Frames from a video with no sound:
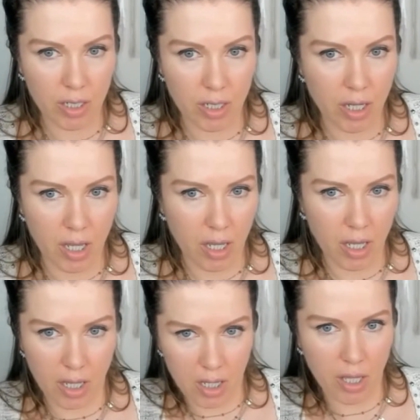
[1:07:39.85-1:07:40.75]

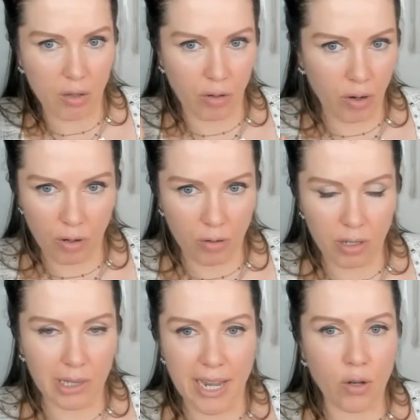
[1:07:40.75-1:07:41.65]

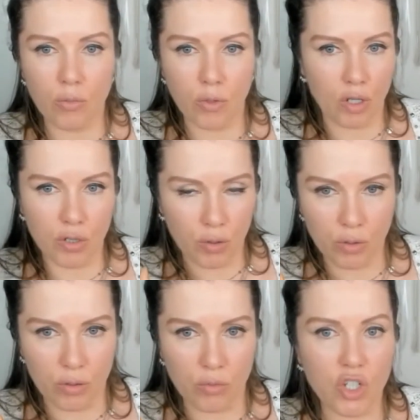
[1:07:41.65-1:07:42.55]
like Kulthum.